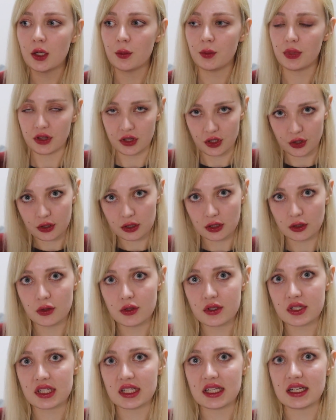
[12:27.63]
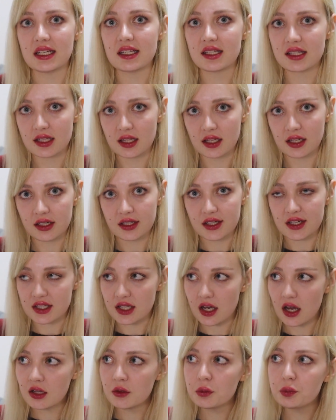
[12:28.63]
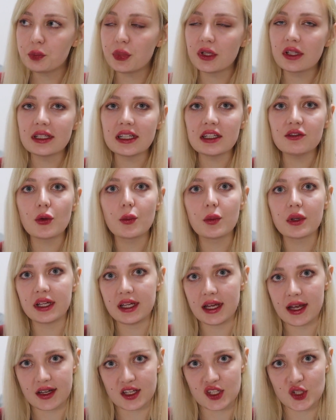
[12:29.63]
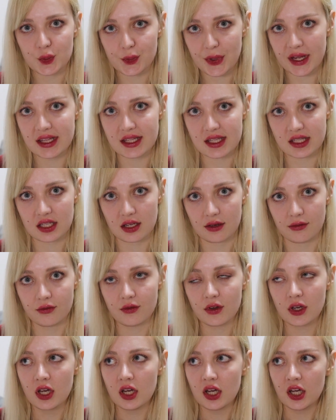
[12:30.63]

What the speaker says: but the clause is that it is unbelievably expensive.